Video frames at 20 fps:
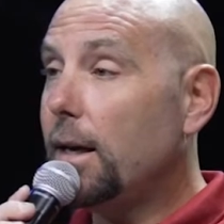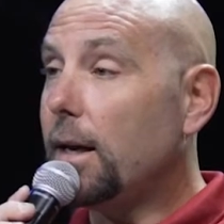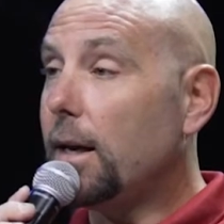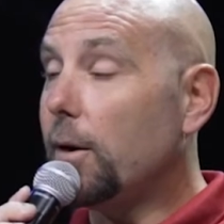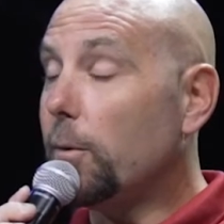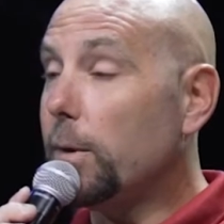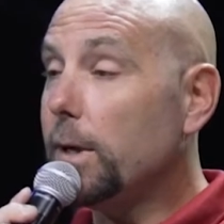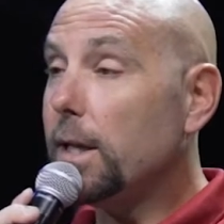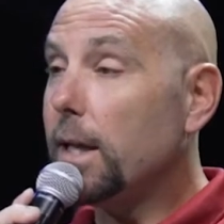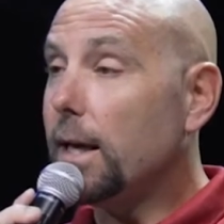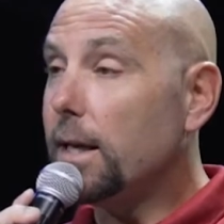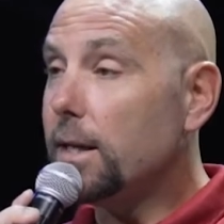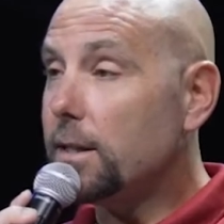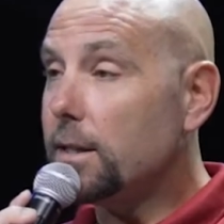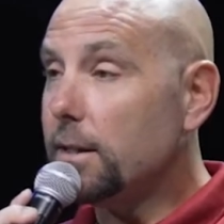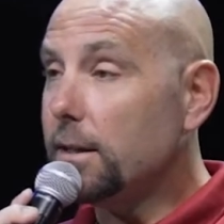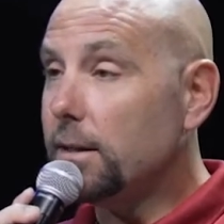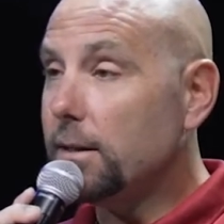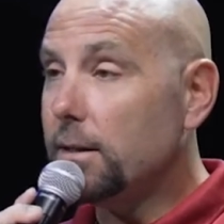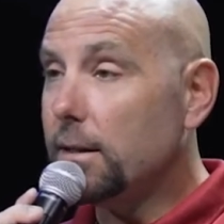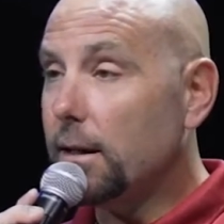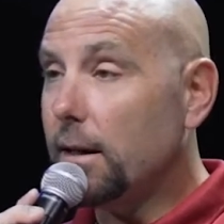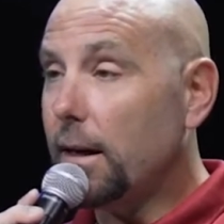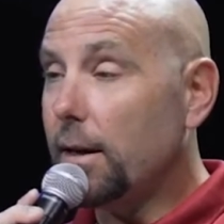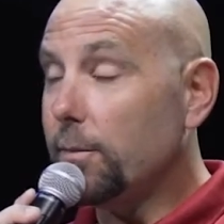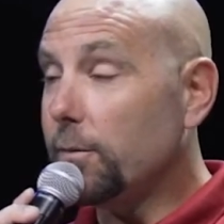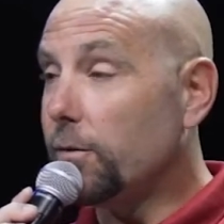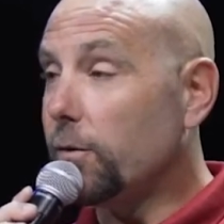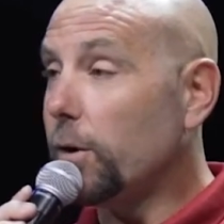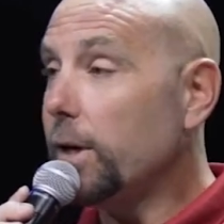I realized that
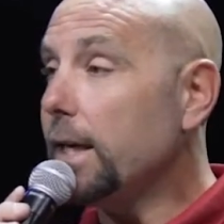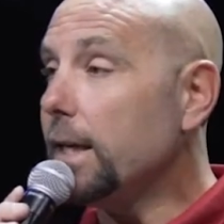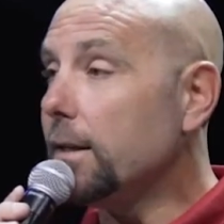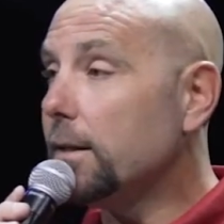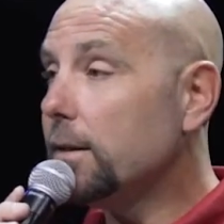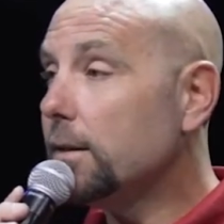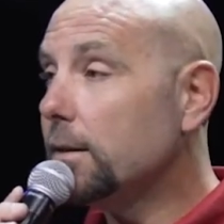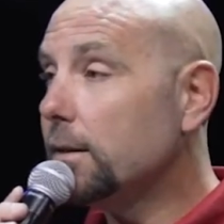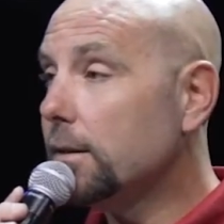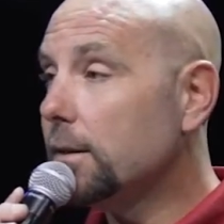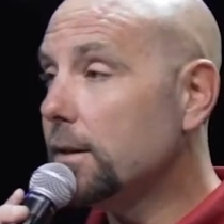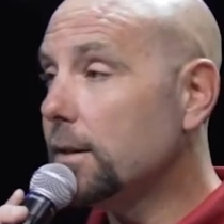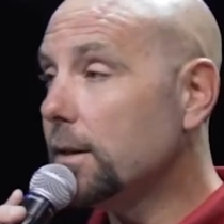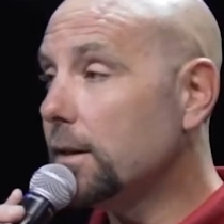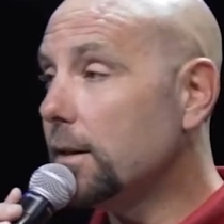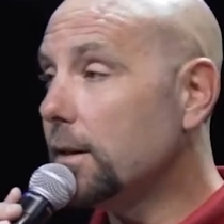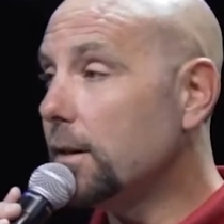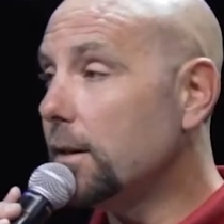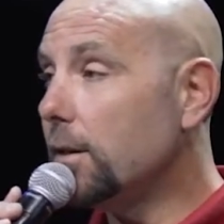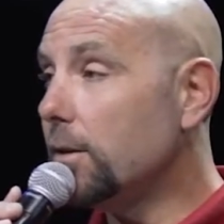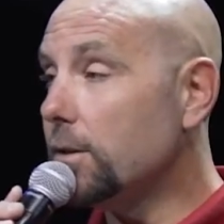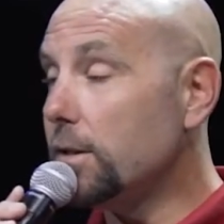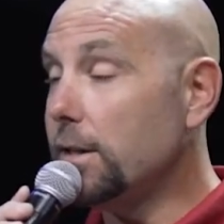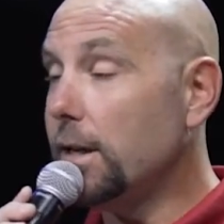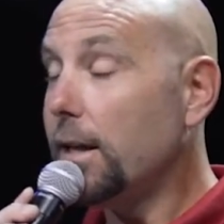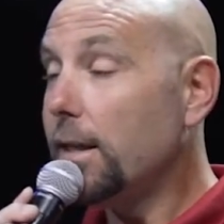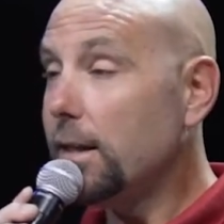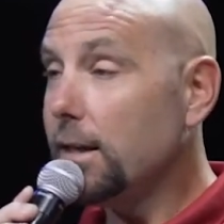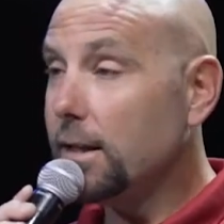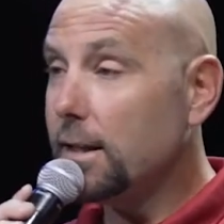I'm free. There's
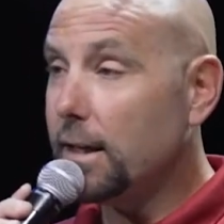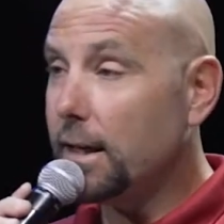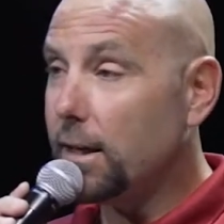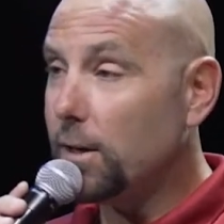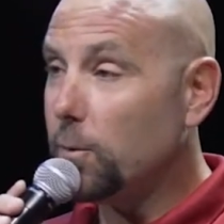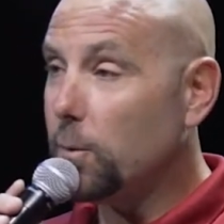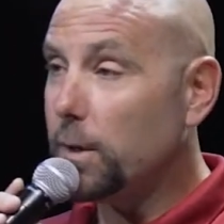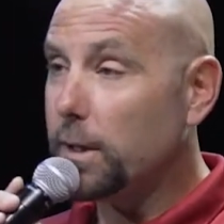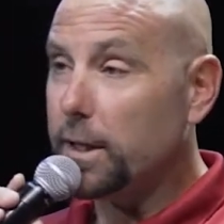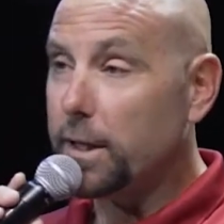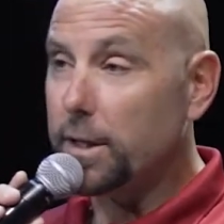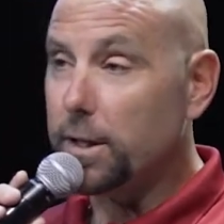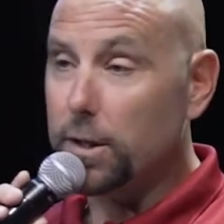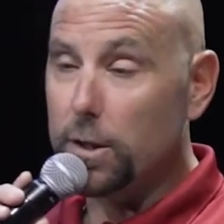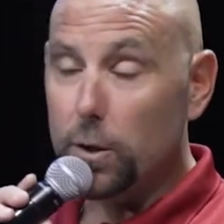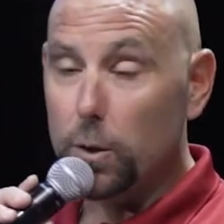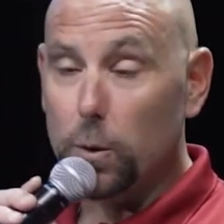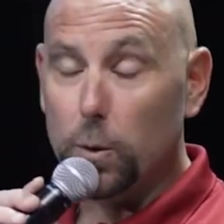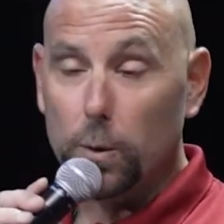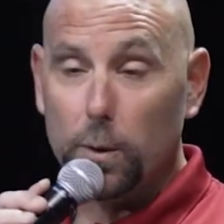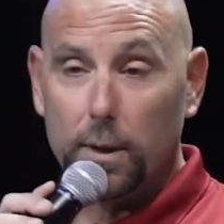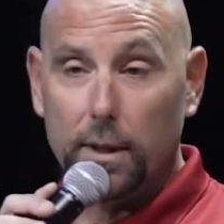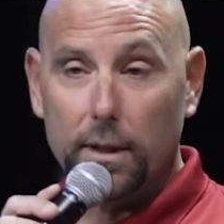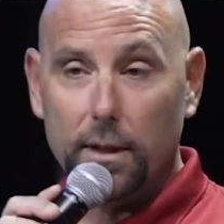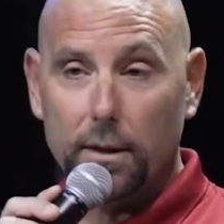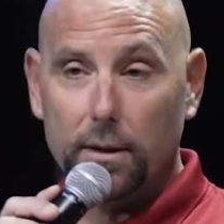nothing that anyone can do,